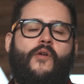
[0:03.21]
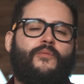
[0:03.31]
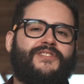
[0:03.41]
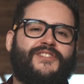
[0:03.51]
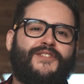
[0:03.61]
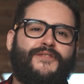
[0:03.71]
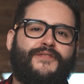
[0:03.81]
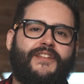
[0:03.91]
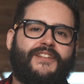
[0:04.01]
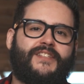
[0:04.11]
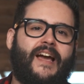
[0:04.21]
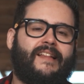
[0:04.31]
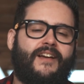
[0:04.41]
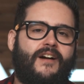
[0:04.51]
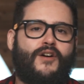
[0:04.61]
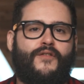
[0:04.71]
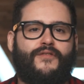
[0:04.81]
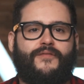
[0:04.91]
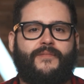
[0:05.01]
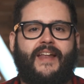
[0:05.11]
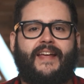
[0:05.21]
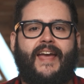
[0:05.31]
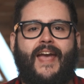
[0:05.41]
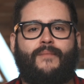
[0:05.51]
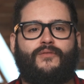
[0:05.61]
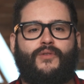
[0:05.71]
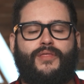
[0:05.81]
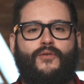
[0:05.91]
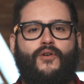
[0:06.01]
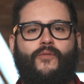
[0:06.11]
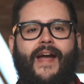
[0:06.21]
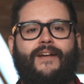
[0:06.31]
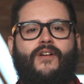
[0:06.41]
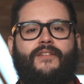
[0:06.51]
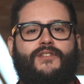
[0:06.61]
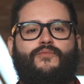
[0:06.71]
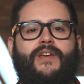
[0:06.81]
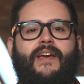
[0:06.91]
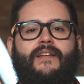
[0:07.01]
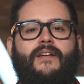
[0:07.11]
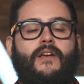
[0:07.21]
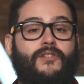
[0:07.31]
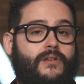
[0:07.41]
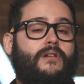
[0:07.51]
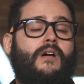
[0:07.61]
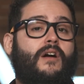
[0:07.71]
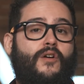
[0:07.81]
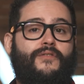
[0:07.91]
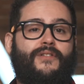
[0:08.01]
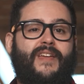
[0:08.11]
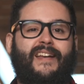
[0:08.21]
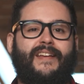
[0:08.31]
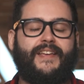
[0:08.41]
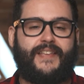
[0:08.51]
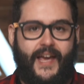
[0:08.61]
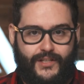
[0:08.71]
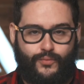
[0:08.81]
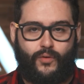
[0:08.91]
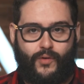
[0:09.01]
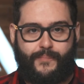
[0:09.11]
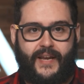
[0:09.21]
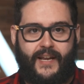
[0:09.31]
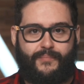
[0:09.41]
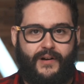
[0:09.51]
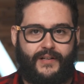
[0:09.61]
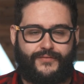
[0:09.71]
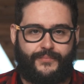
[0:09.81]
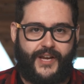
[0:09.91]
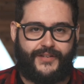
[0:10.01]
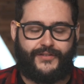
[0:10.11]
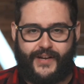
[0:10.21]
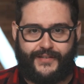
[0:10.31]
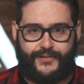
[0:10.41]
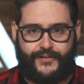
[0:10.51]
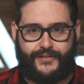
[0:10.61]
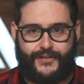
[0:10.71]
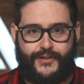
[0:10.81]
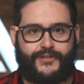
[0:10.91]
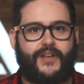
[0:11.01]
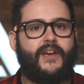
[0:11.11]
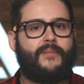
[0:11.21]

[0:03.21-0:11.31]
Well, we're still feeling slightly hungover from getting hammered with Thor Ragnarok this weekend, so hungover that, yes, we're repeating puns from yesterday's Nerdist News.